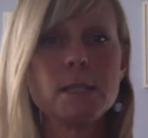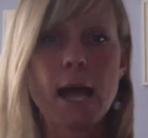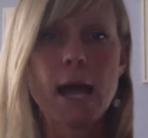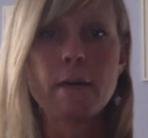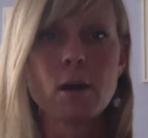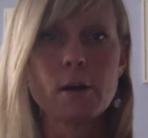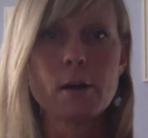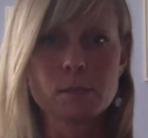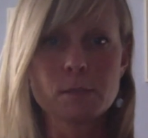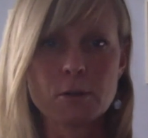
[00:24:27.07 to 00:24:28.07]
to have an
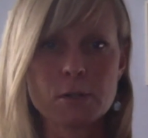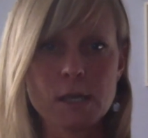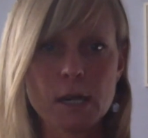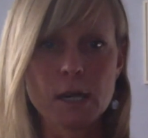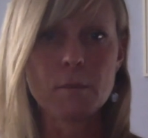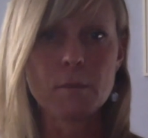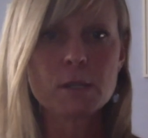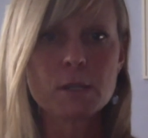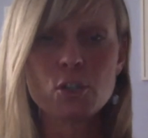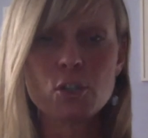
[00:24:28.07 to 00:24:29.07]
autoresponder set up. Because
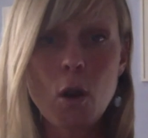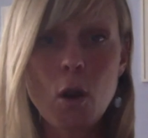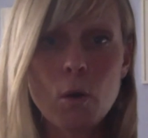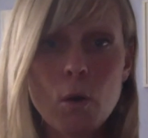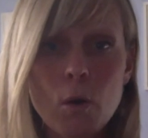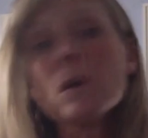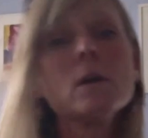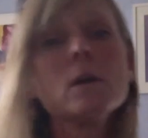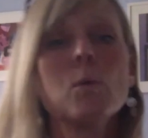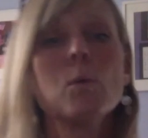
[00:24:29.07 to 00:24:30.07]
if you don't,
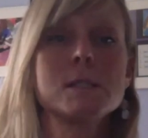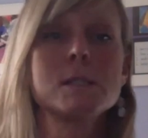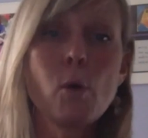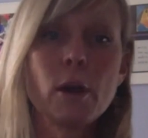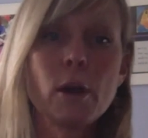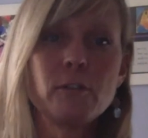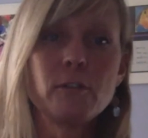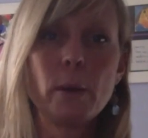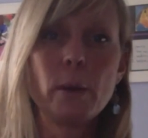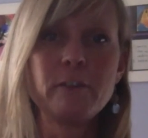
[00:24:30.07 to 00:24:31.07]
what's the point? You have no
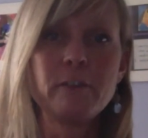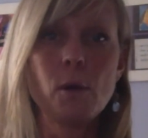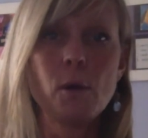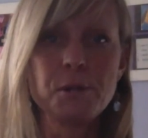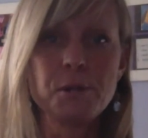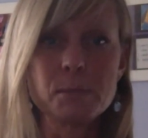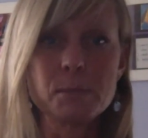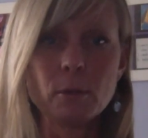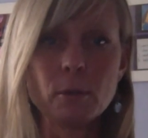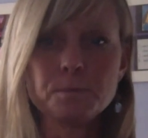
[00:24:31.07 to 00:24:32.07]
way to follow up with these
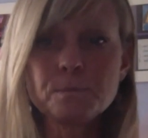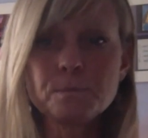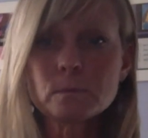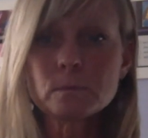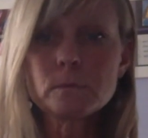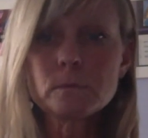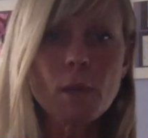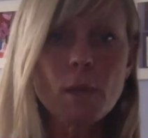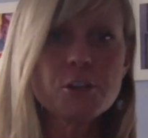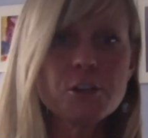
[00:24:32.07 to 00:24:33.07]
people.
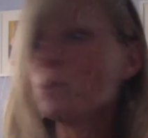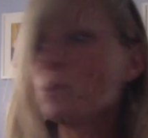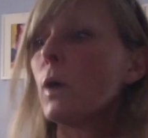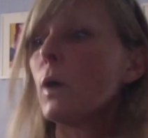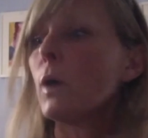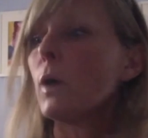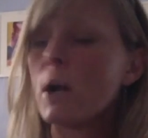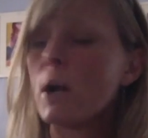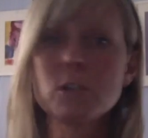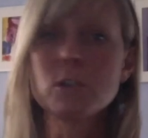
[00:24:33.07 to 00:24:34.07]
Unless you do it
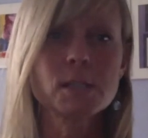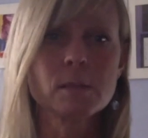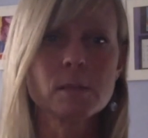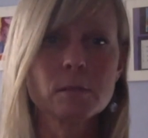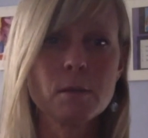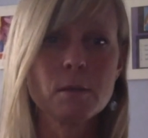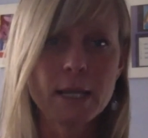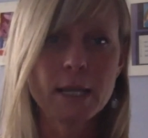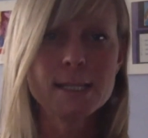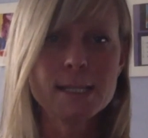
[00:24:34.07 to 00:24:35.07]
one-on-one, which doesn't
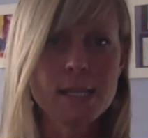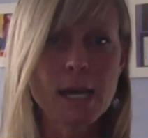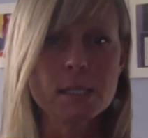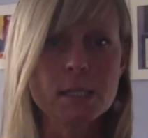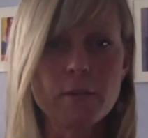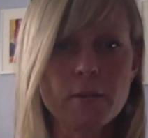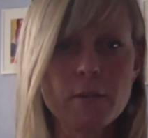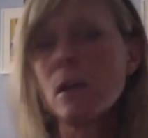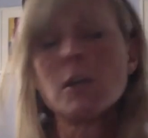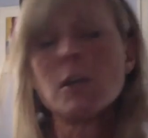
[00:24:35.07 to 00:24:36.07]
make any sense. Like
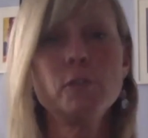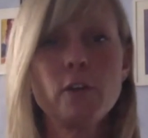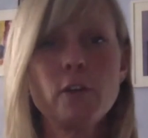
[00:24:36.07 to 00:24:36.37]
if you've got